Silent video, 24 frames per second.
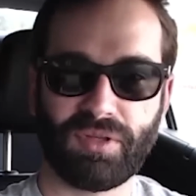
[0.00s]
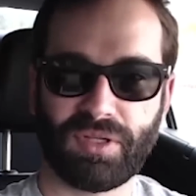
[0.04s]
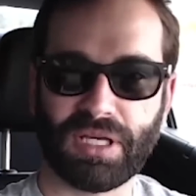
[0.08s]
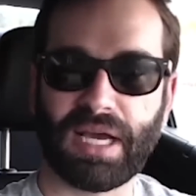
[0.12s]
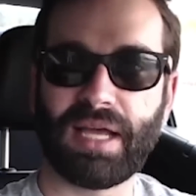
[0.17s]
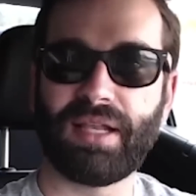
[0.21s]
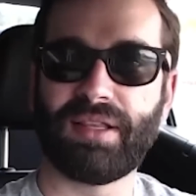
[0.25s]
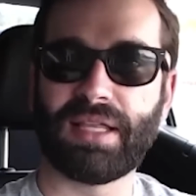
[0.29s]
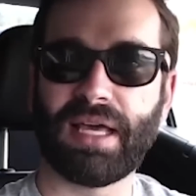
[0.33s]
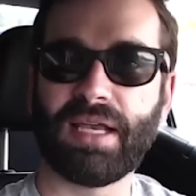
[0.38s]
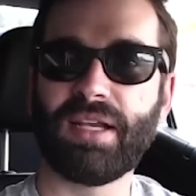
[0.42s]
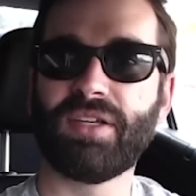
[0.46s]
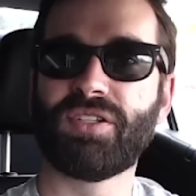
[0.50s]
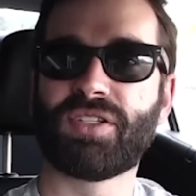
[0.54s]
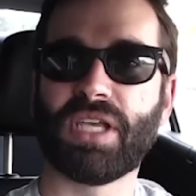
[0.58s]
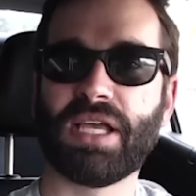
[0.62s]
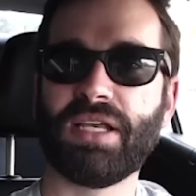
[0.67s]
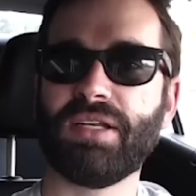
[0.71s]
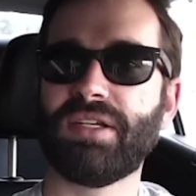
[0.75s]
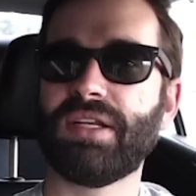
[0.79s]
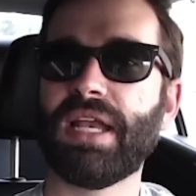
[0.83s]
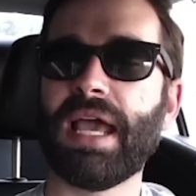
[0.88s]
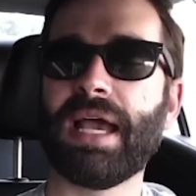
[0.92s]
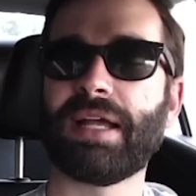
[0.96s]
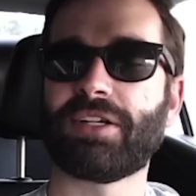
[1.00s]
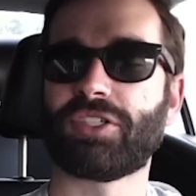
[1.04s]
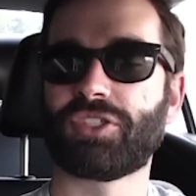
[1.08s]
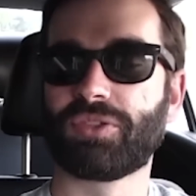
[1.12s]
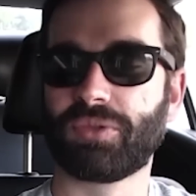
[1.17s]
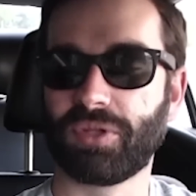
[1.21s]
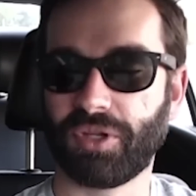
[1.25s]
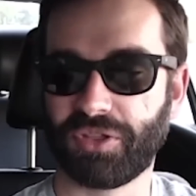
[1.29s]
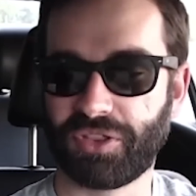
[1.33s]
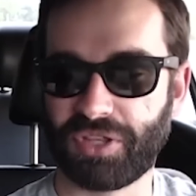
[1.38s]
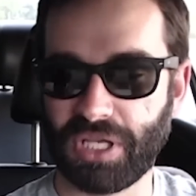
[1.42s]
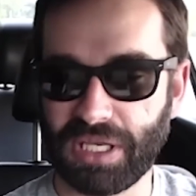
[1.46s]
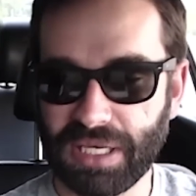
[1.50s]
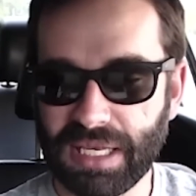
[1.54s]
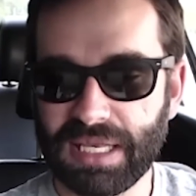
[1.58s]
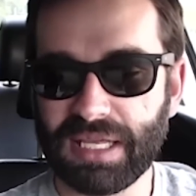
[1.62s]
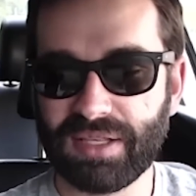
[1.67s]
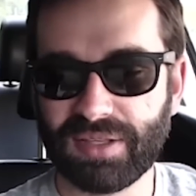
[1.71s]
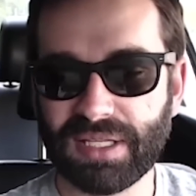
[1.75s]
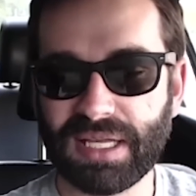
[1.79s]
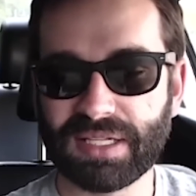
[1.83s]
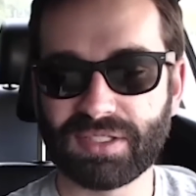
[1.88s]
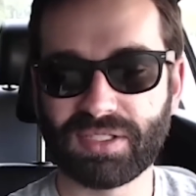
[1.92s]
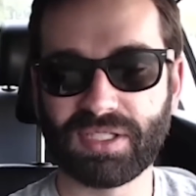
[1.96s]
that that is a natural thing
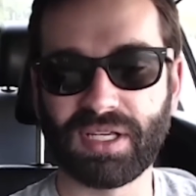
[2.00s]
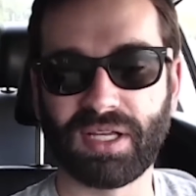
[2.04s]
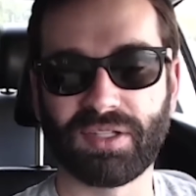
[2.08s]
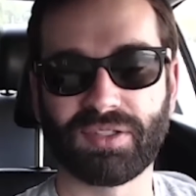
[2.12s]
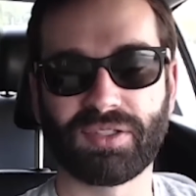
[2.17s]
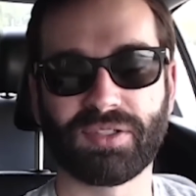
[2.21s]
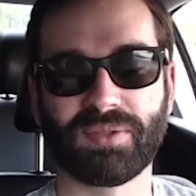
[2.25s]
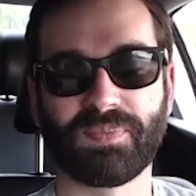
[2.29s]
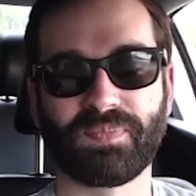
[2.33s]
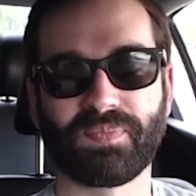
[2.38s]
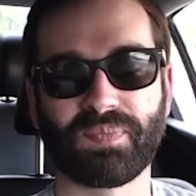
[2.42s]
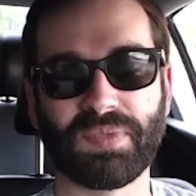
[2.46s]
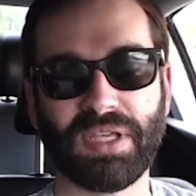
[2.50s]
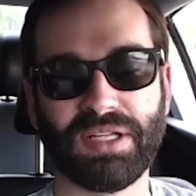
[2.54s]
in that sense